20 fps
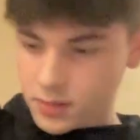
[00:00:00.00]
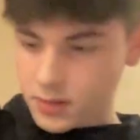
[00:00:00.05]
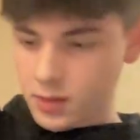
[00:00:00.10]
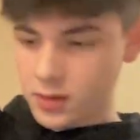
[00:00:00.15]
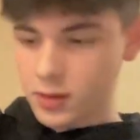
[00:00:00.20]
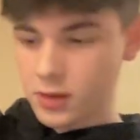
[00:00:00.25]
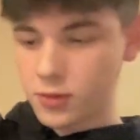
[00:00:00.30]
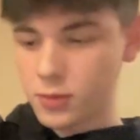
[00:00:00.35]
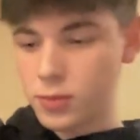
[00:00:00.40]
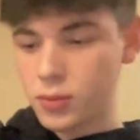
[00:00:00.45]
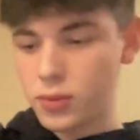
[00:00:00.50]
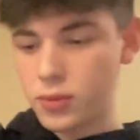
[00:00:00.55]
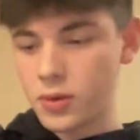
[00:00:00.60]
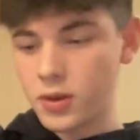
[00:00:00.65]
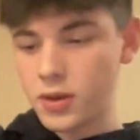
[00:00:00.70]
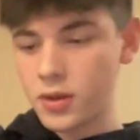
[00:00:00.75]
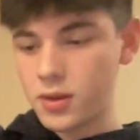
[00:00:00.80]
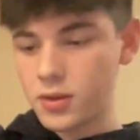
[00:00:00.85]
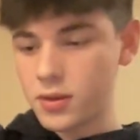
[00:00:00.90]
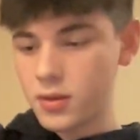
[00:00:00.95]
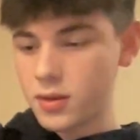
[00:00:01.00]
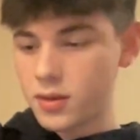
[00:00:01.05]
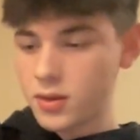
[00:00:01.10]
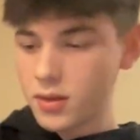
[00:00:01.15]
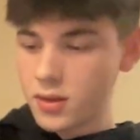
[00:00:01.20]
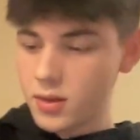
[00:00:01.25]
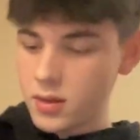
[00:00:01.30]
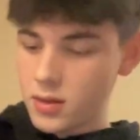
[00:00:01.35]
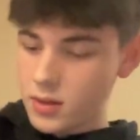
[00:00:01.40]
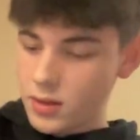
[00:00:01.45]
At this point,
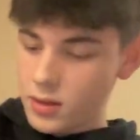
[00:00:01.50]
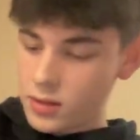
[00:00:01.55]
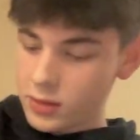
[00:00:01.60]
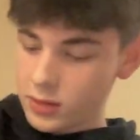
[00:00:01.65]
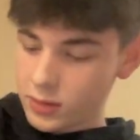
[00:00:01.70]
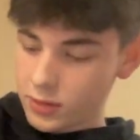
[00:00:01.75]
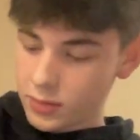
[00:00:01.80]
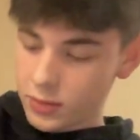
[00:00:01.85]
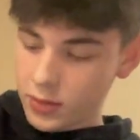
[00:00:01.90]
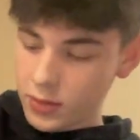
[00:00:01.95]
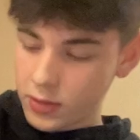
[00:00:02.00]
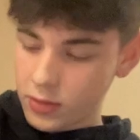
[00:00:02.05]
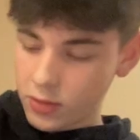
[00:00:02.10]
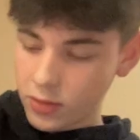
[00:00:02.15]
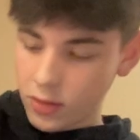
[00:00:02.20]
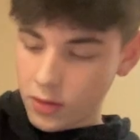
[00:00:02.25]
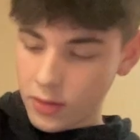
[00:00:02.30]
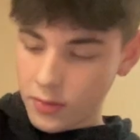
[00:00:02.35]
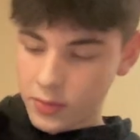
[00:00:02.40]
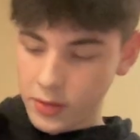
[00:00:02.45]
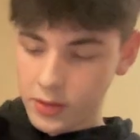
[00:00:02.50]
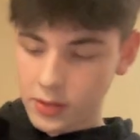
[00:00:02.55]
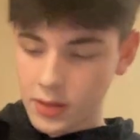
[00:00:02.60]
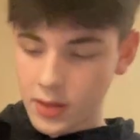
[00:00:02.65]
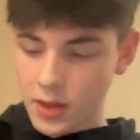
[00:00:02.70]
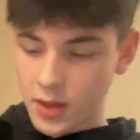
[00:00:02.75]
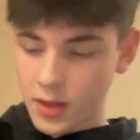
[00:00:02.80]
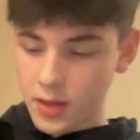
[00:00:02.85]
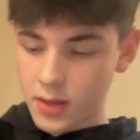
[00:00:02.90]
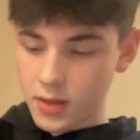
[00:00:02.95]
I just like to finish it off like
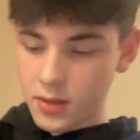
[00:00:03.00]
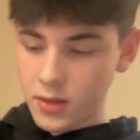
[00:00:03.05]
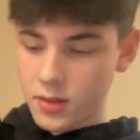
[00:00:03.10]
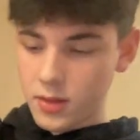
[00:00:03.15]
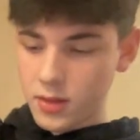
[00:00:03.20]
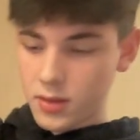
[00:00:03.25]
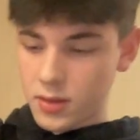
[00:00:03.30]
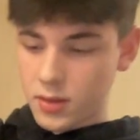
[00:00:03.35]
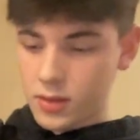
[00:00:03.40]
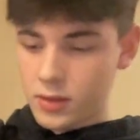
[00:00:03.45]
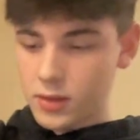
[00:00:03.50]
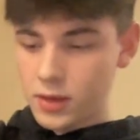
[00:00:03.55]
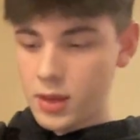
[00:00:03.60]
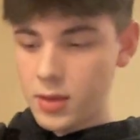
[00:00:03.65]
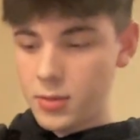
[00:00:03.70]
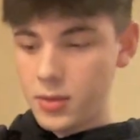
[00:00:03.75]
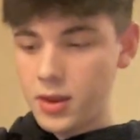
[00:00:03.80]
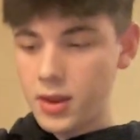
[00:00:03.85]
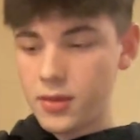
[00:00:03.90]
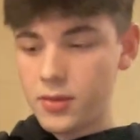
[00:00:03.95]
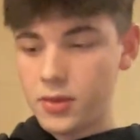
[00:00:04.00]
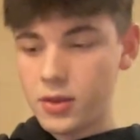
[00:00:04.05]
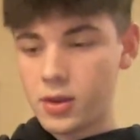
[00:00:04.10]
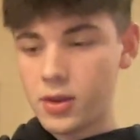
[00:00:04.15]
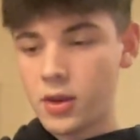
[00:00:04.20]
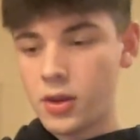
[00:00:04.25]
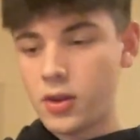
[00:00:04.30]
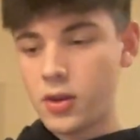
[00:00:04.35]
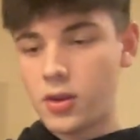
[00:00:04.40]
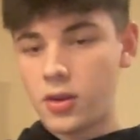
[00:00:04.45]
that. Keep it even and
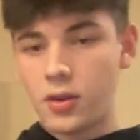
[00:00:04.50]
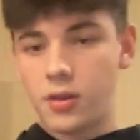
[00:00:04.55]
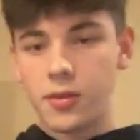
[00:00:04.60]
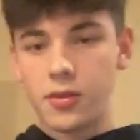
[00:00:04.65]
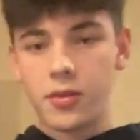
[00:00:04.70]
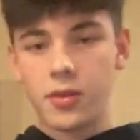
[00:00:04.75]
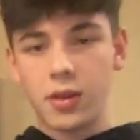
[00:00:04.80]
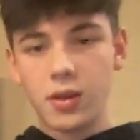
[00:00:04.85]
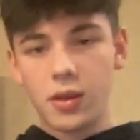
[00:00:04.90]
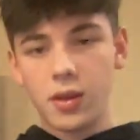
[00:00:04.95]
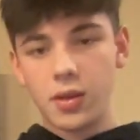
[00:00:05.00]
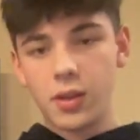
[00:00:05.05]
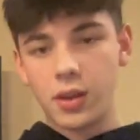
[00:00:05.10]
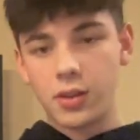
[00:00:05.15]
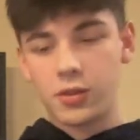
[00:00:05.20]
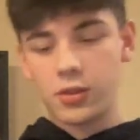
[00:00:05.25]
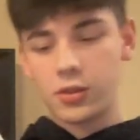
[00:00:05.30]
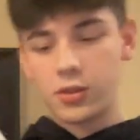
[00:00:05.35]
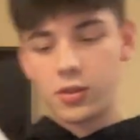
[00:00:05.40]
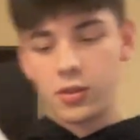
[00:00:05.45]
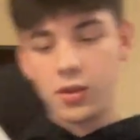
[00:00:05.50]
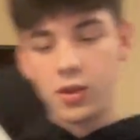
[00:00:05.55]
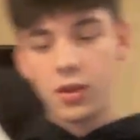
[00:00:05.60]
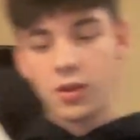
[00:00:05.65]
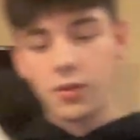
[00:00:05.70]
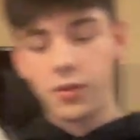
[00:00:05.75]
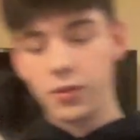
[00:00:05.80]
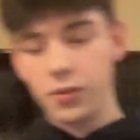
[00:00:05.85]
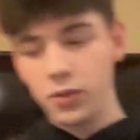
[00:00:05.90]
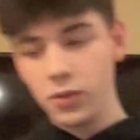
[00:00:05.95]
cut it off. That's just
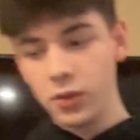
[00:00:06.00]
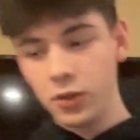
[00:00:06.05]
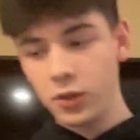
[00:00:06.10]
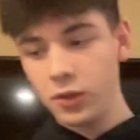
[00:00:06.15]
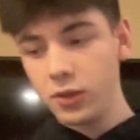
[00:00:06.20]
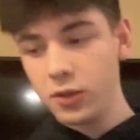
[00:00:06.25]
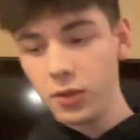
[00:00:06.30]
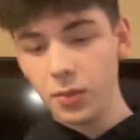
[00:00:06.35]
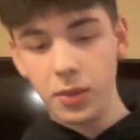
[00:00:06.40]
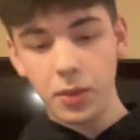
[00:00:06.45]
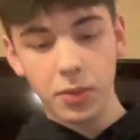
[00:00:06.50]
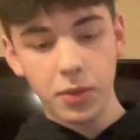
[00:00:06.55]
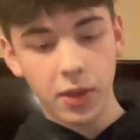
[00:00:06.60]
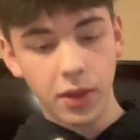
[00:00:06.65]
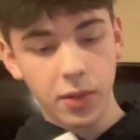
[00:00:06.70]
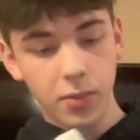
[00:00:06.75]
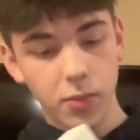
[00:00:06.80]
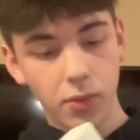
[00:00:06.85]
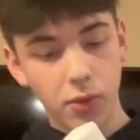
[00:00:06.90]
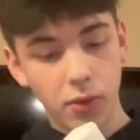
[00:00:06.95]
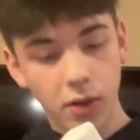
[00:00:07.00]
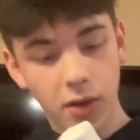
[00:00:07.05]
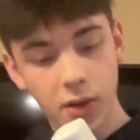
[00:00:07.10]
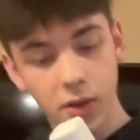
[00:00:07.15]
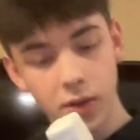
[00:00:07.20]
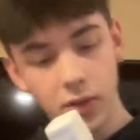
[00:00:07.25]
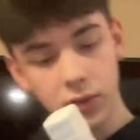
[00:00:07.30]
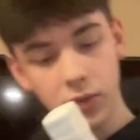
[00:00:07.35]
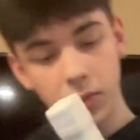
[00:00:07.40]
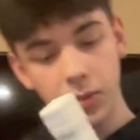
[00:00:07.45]
enough. Some people like it more,
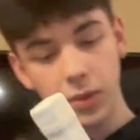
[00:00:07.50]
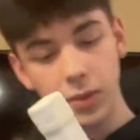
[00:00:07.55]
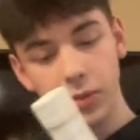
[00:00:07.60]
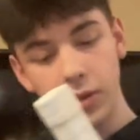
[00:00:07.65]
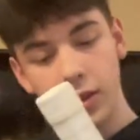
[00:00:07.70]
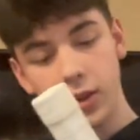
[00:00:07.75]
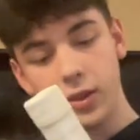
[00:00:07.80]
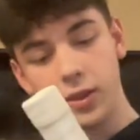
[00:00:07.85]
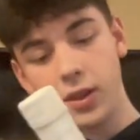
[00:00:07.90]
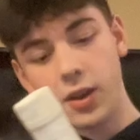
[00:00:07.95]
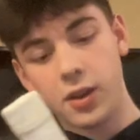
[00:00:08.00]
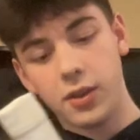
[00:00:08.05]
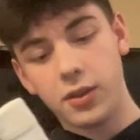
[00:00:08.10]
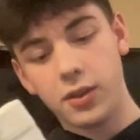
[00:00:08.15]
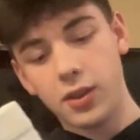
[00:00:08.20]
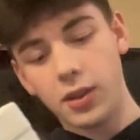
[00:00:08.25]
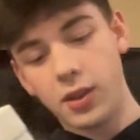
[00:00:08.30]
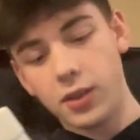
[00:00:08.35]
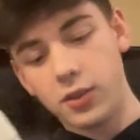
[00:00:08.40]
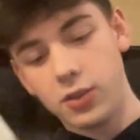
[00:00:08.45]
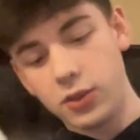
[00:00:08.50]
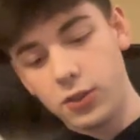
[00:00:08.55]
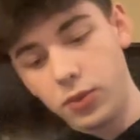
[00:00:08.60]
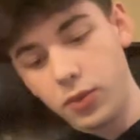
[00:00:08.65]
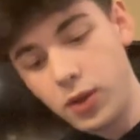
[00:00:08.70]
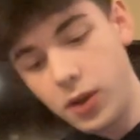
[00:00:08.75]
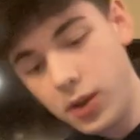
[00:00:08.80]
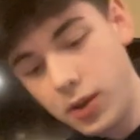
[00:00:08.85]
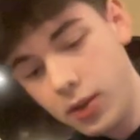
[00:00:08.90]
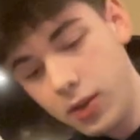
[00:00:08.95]
some people like it less, and that's just
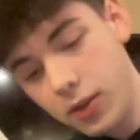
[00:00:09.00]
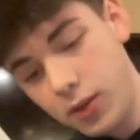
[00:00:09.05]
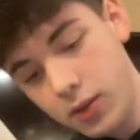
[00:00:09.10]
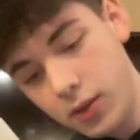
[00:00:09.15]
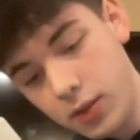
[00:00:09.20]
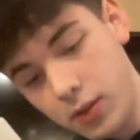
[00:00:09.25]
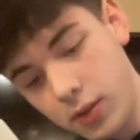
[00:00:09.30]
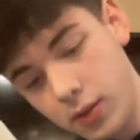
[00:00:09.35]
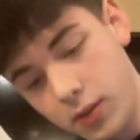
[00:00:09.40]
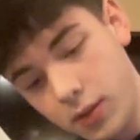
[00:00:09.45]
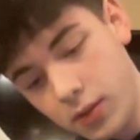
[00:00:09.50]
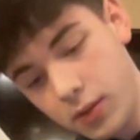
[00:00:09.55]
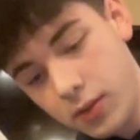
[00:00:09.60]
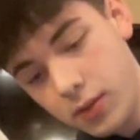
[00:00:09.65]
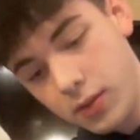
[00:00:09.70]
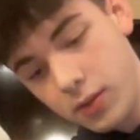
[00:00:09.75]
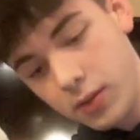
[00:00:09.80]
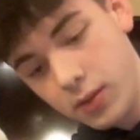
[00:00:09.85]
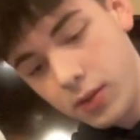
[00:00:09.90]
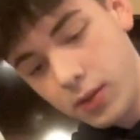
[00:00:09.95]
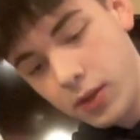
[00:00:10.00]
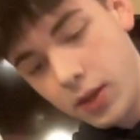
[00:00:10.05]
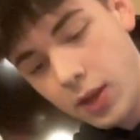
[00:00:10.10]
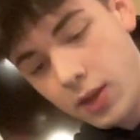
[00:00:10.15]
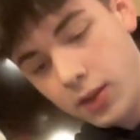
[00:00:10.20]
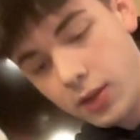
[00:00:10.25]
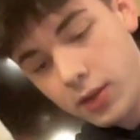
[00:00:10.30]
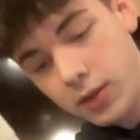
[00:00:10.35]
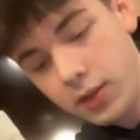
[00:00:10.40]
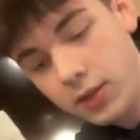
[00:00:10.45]
right.
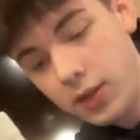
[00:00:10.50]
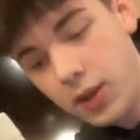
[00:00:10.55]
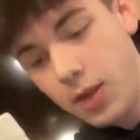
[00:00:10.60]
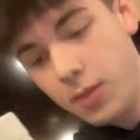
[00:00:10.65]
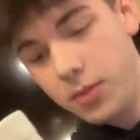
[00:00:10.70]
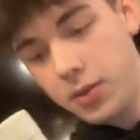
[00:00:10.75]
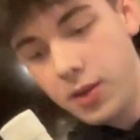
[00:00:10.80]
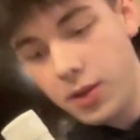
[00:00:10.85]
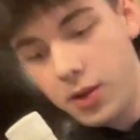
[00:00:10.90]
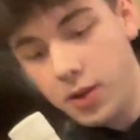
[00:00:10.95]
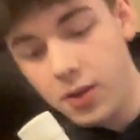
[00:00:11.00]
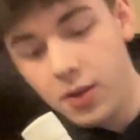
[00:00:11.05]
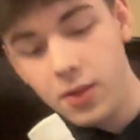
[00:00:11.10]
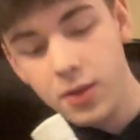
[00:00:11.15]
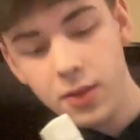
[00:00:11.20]
Again, cut the tape there.